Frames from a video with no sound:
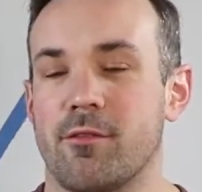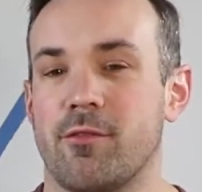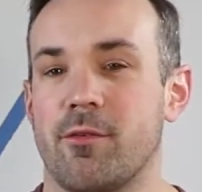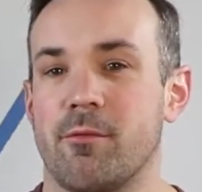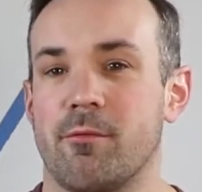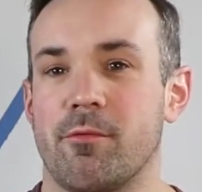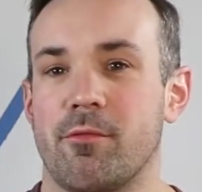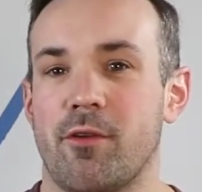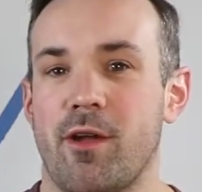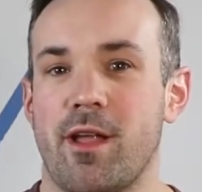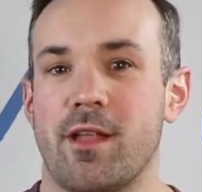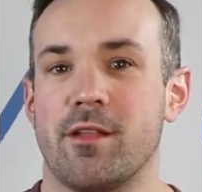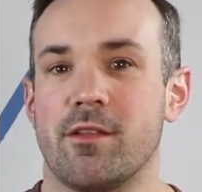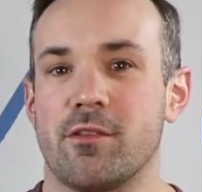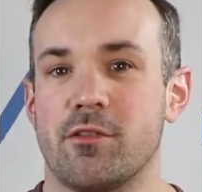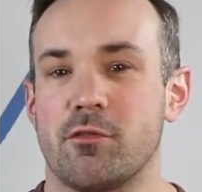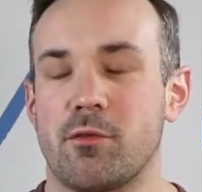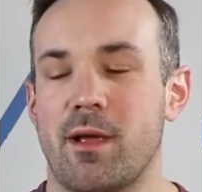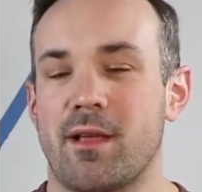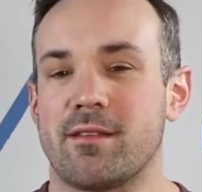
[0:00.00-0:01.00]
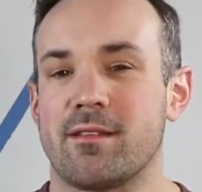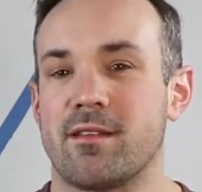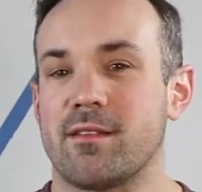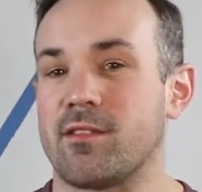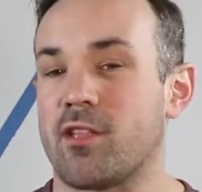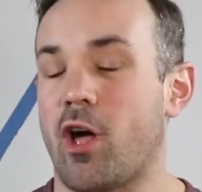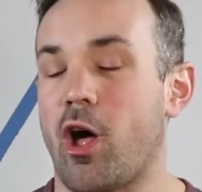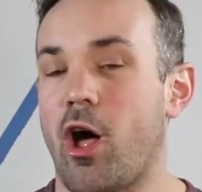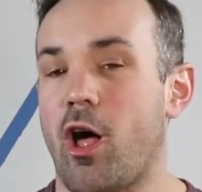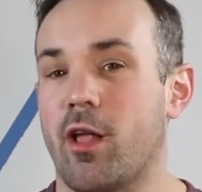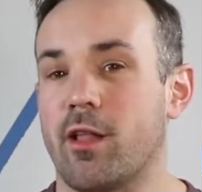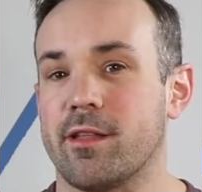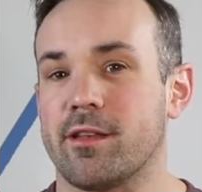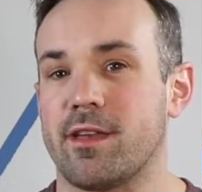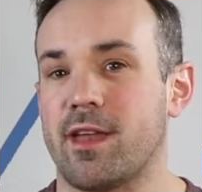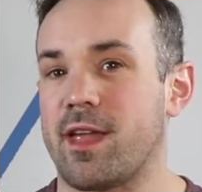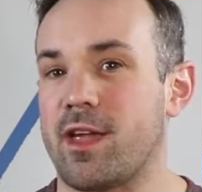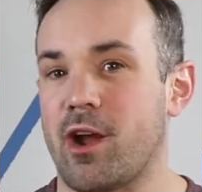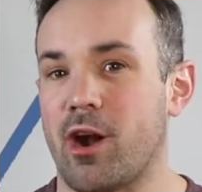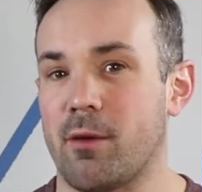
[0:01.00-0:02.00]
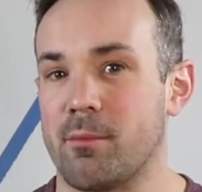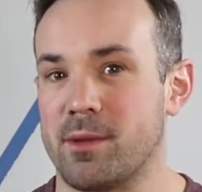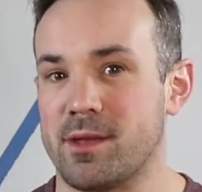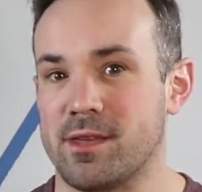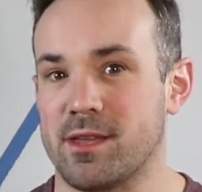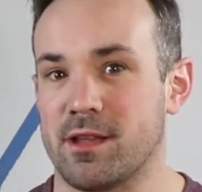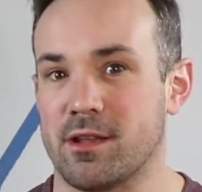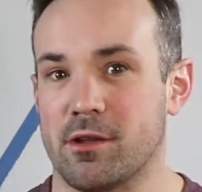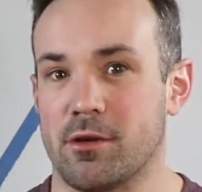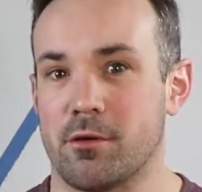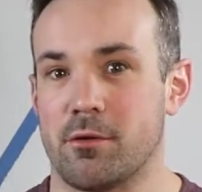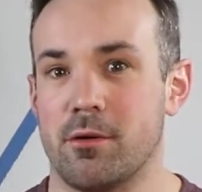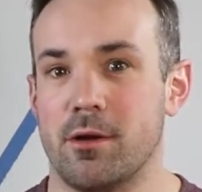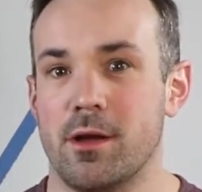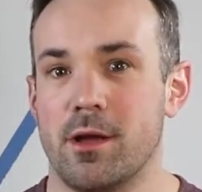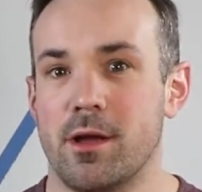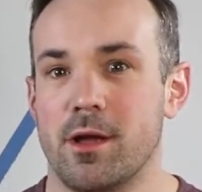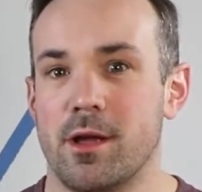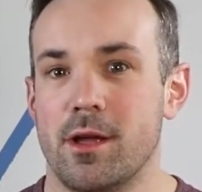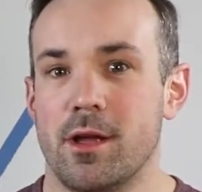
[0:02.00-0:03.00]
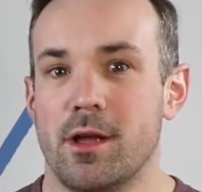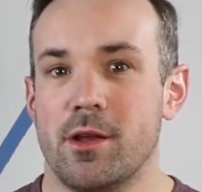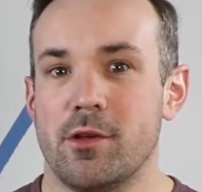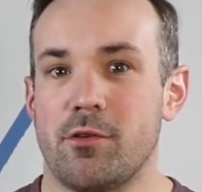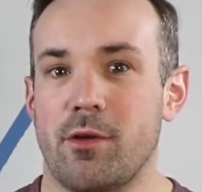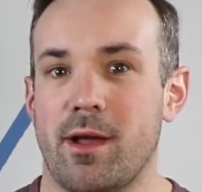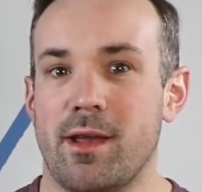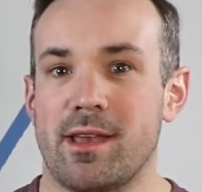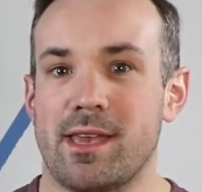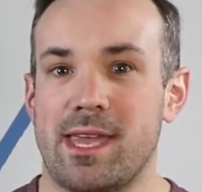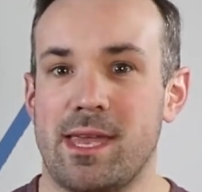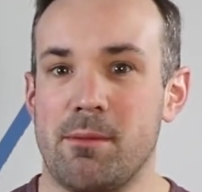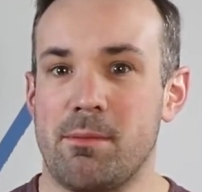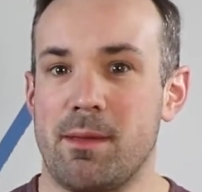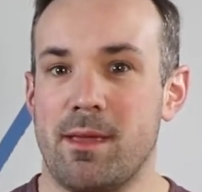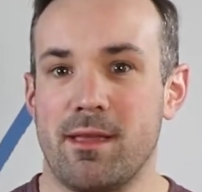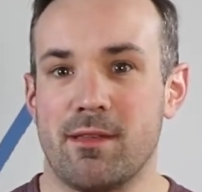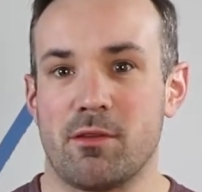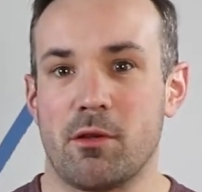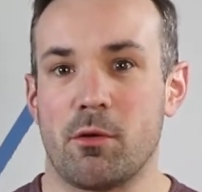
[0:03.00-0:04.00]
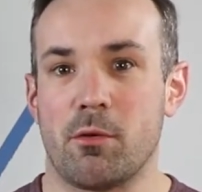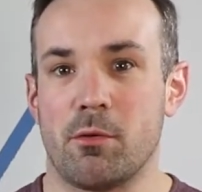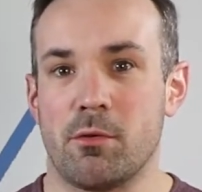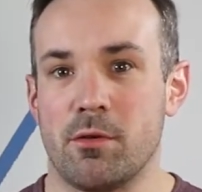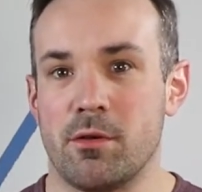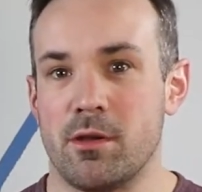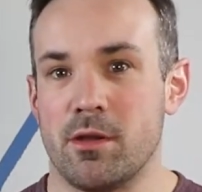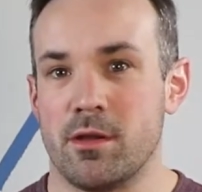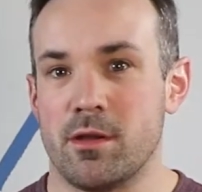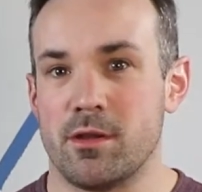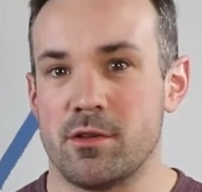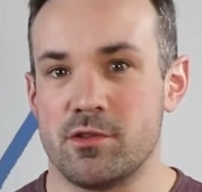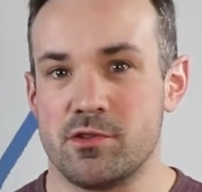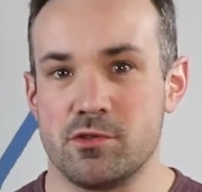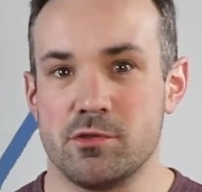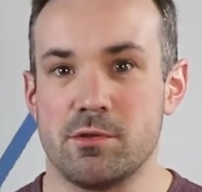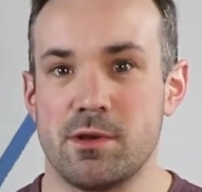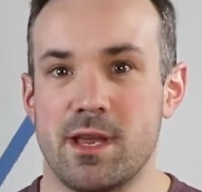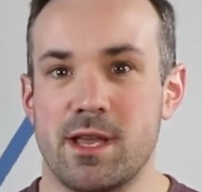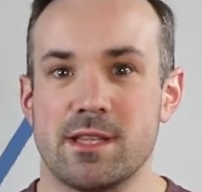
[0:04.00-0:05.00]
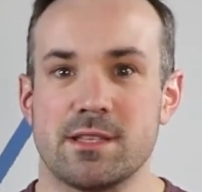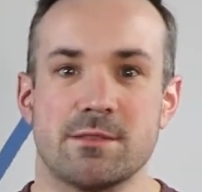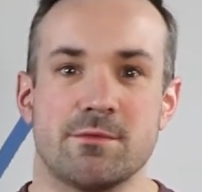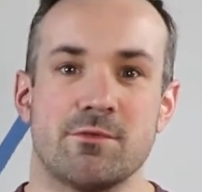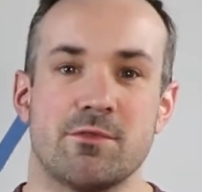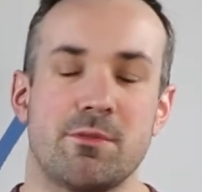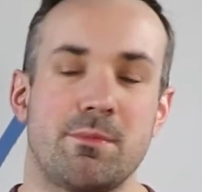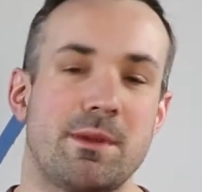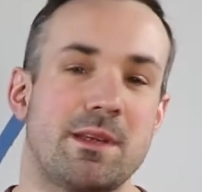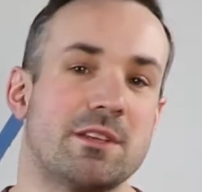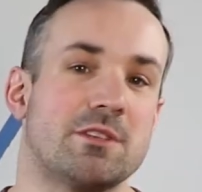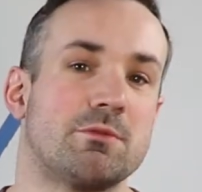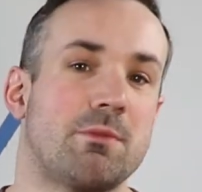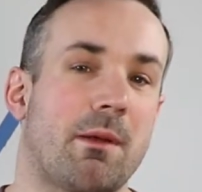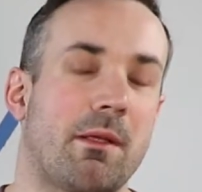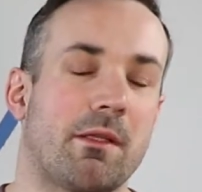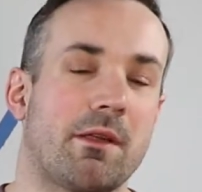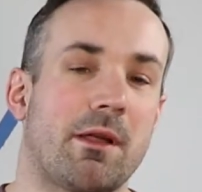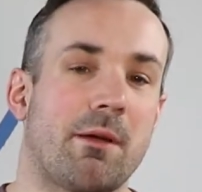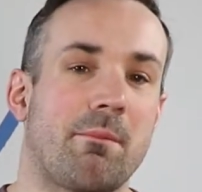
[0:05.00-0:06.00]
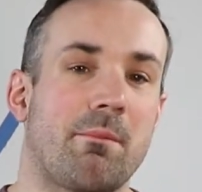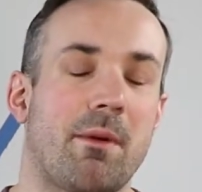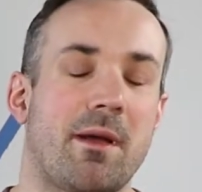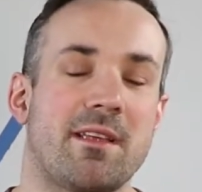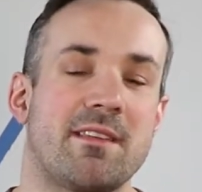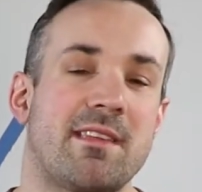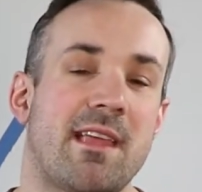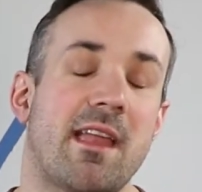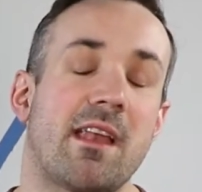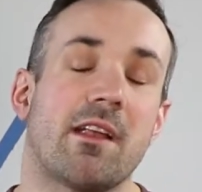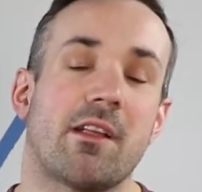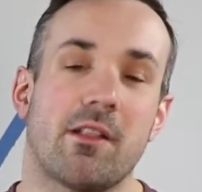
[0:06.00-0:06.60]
from Friends dressed as the holiday armadillo, trying to keep his own Judaism from being swallowed up by Santa